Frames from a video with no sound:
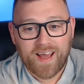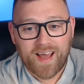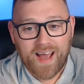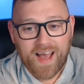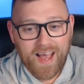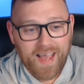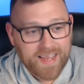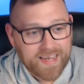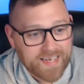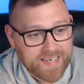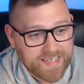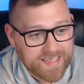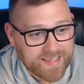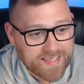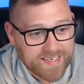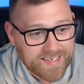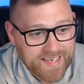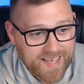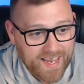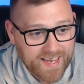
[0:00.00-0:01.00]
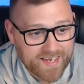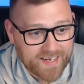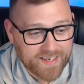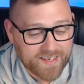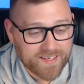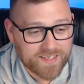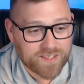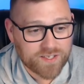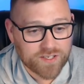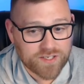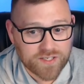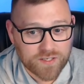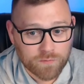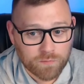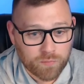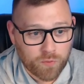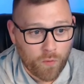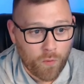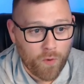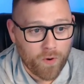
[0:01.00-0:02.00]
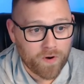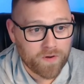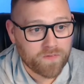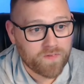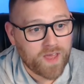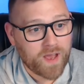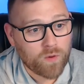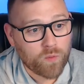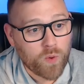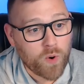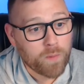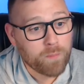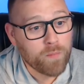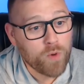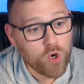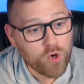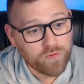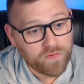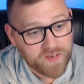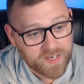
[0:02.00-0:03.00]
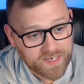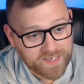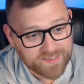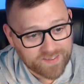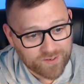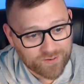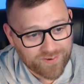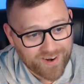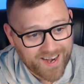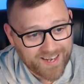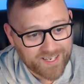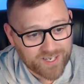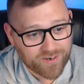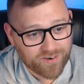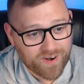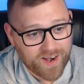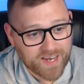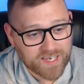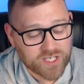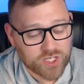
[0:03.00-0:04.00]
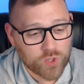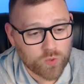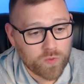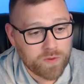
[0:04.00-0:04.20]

I need the data to support that we're moving in the right direction.